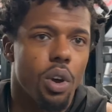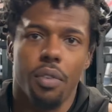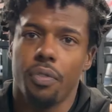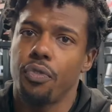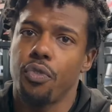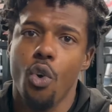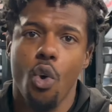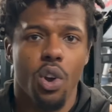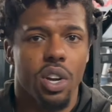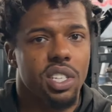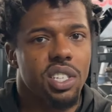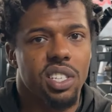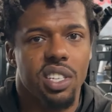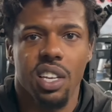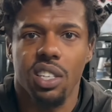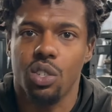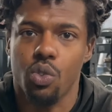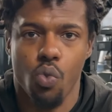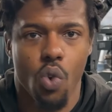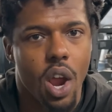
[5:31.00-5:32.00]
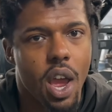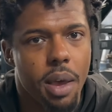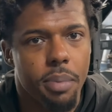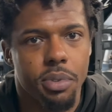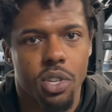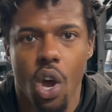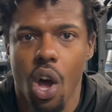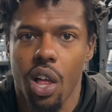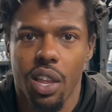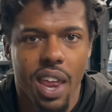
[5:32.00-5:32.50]
4 to 6 reps,
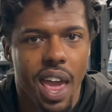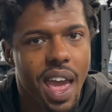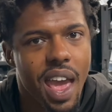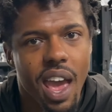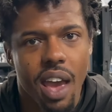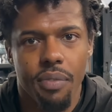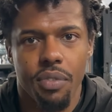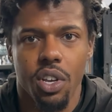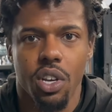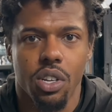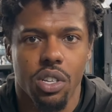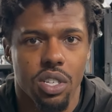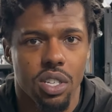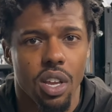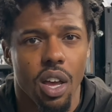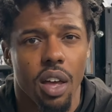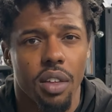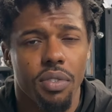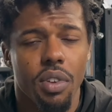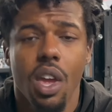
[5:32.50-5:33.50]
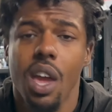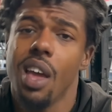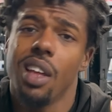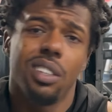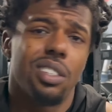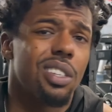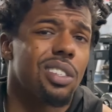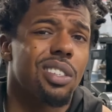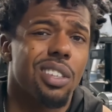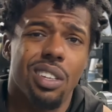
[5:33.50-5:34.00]
all that heavier stuff.
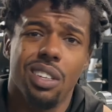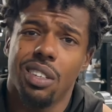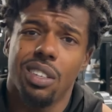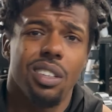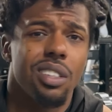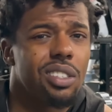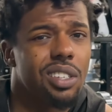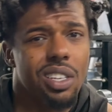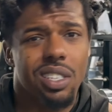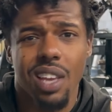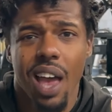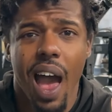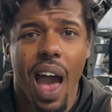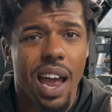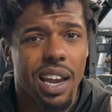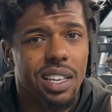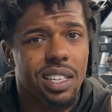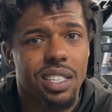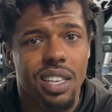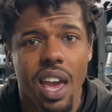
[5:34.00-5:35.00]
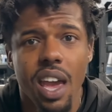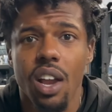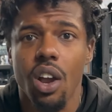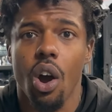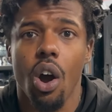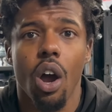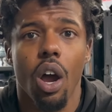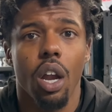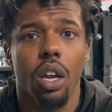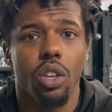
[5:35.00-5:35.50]
Just an honest take
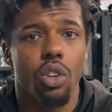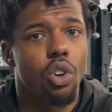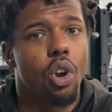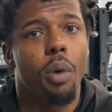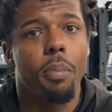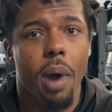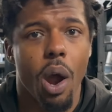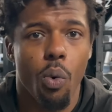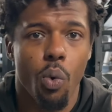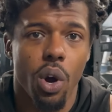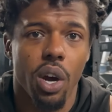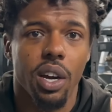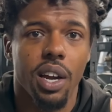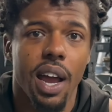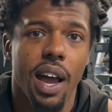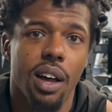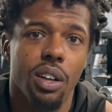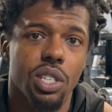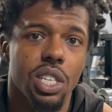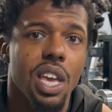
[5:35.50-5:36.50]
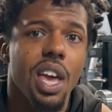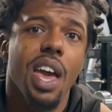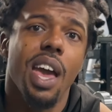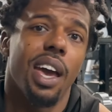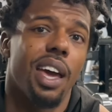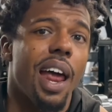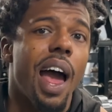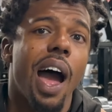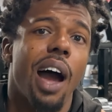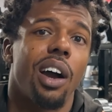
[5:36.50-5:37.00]
on, you know, my workouts
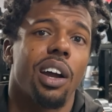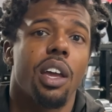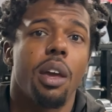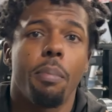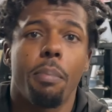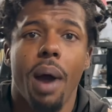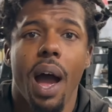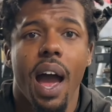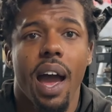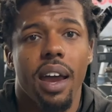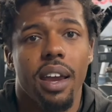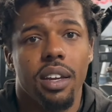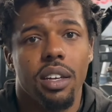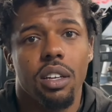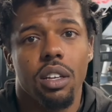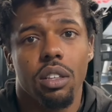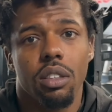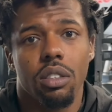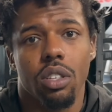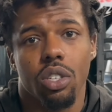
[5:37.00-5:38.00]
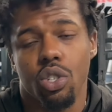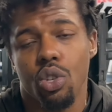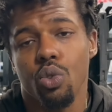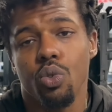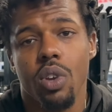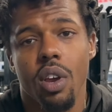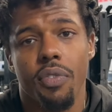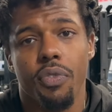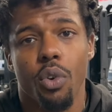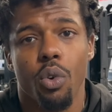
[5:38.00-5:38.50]
and how I combine the two
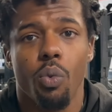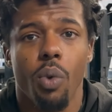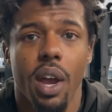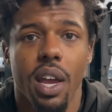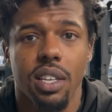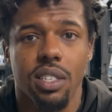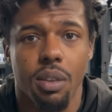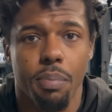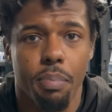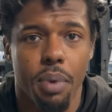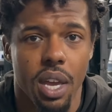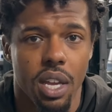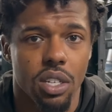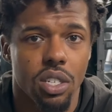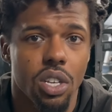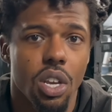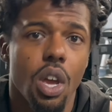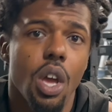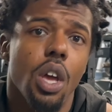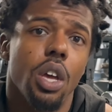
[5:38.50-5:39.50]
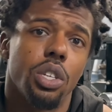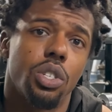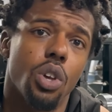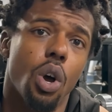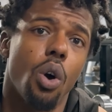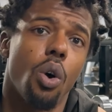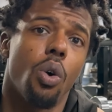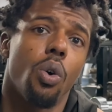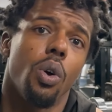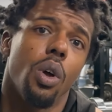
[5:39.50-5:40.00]
different ways to bench.
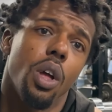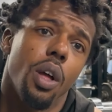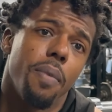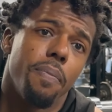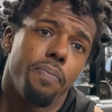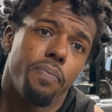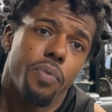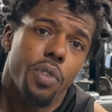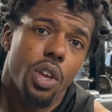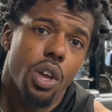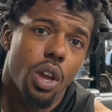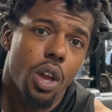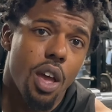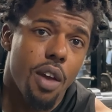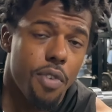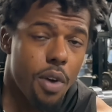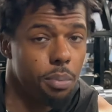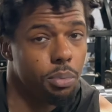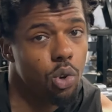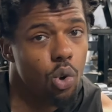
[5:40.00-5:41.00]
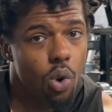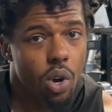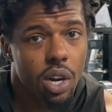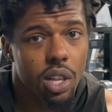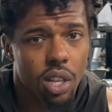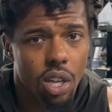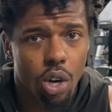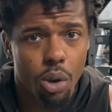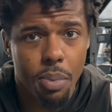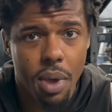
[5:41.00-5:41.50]
So if I'm doing a
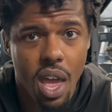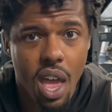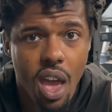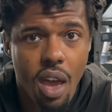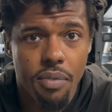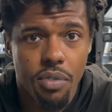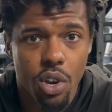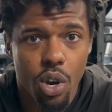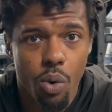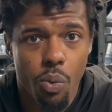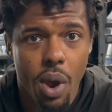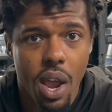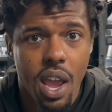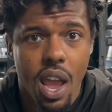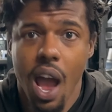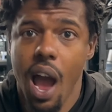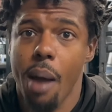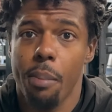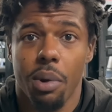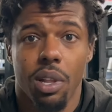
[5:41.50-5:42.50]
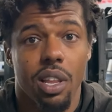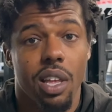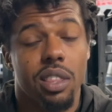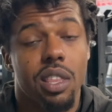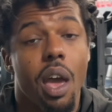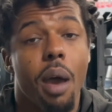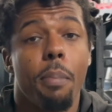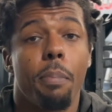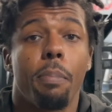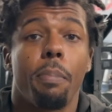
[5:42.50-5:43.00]
little bit heavier weight, I'm gonna let
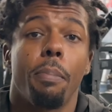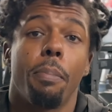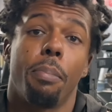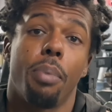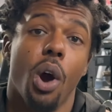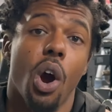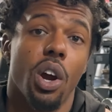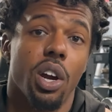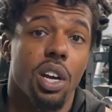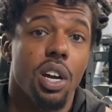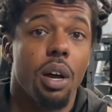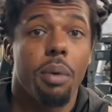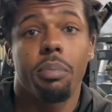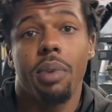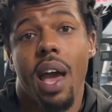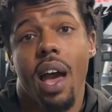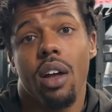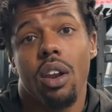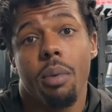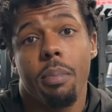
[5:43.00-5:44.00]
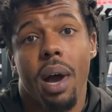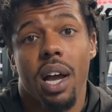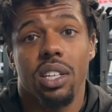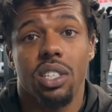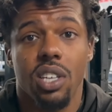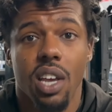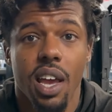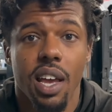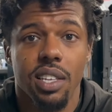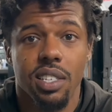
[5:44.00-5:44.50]
that bar come down on my
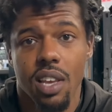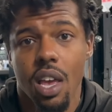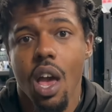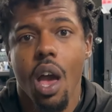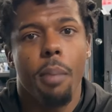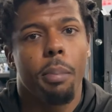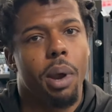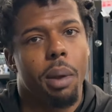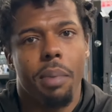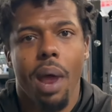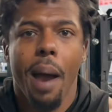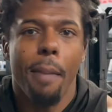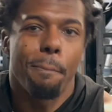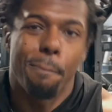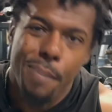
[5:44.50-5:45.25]
chest, but I'm not